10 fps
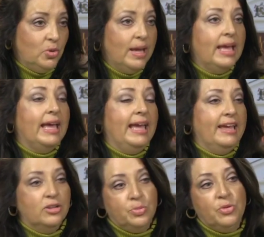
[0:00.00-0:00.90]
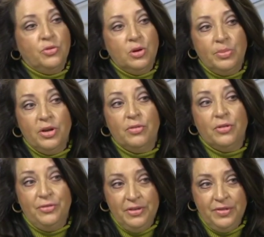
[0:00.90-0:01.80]
Mm-hmm. He has performed over
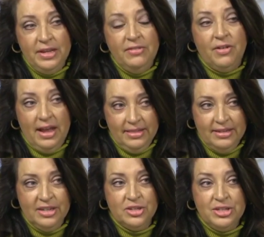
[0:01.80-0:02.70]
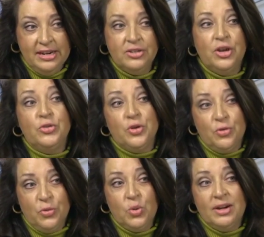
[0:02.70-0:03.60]
50 violin concertos
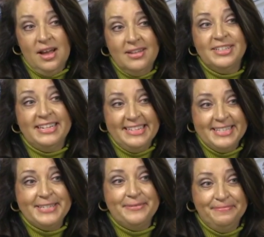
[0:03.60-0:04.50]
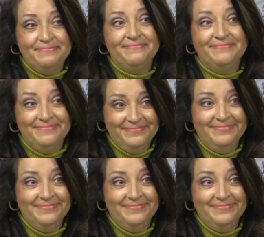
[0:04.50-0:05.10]
on four continents. Four